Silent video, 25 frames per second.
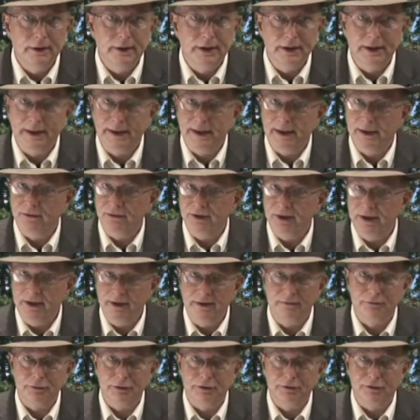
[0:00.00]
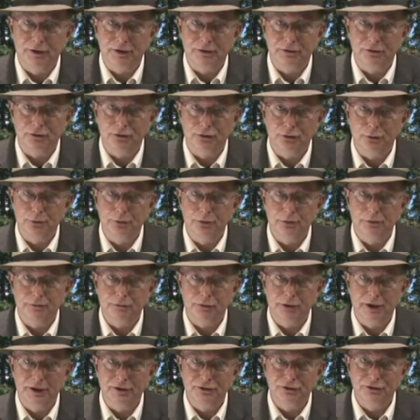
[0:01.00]
It has everything to do with the
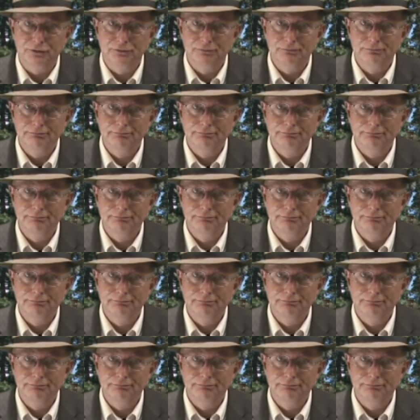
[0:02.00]
French.